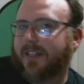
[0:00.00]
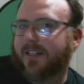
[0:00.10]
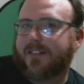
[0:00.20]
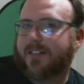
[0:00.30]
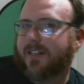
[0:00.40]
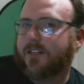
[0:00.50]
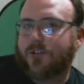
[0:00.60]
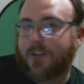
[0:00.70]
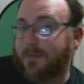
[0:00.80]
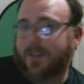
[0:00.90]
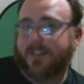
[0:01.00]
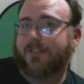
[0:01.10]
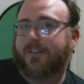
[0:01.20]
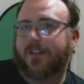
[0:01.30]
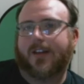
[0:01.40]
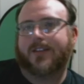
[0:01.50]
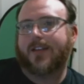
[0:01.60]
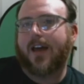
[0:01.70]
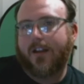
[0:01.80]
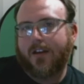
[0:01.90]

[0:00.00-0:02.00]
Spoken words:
that's extremely different like that,